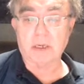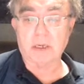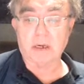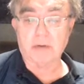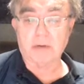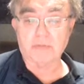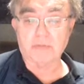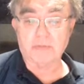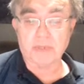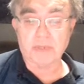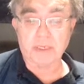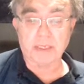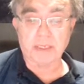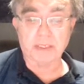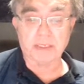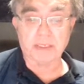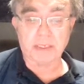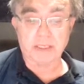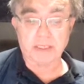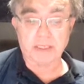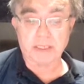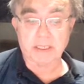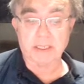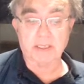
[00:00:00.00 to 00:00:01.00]
of things
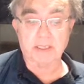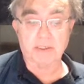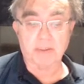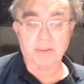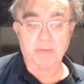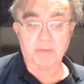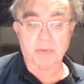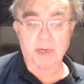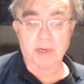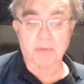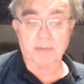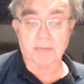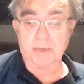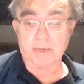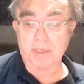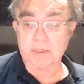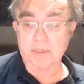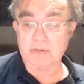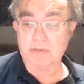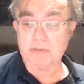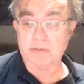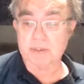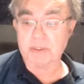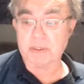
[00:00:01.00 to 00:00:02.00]
it thinks you might be
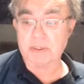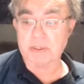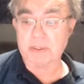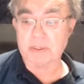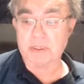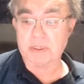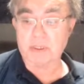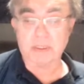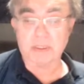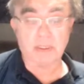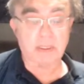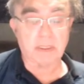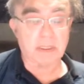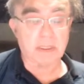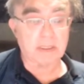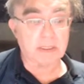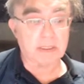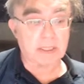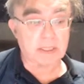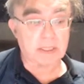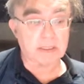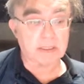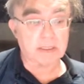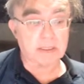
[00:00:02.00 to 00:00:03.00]
interested in, and it
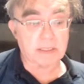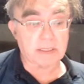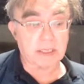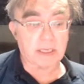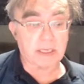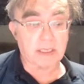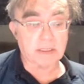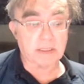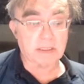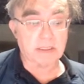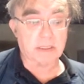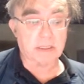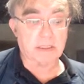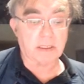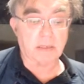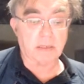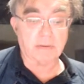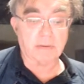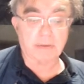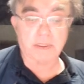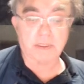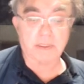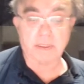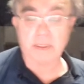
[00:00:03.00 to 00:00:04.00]
does that uh,
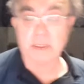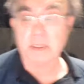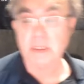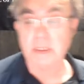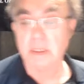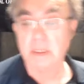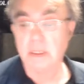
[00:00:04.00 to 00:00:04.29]
noting